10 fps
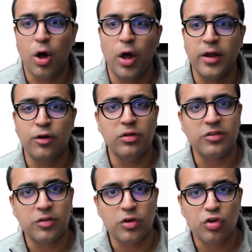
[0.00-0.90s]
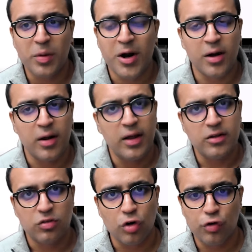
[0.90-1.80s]
into the search bar,
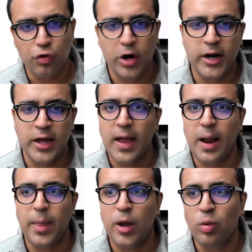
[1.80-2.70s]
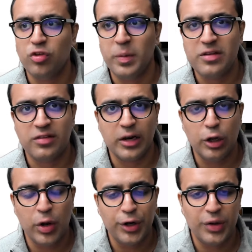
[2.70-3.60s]
search for it, and then what's basically
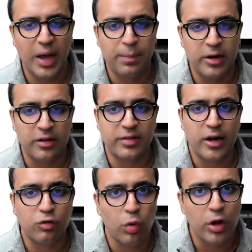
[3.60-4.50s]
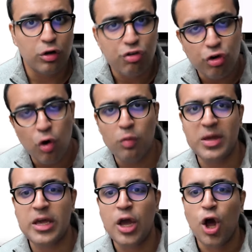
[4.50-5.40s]
going to happen is that it's going to show
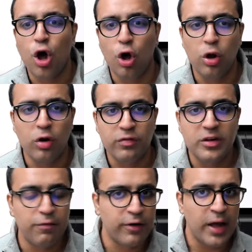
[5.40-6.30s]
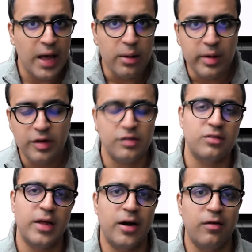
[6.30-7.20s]
me all of the different animations
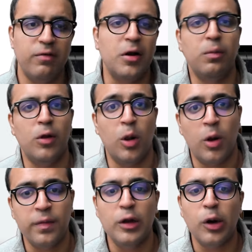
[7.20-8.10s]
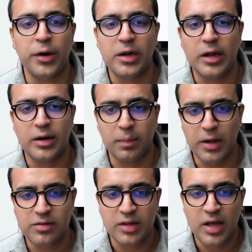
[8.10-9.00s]
that are available on the Lottie
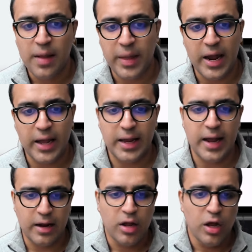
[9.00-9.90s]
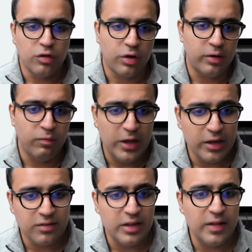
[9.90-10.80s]
database that I can add. So we
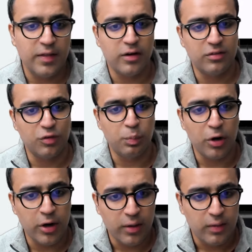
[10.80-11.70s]
can see that there's this bird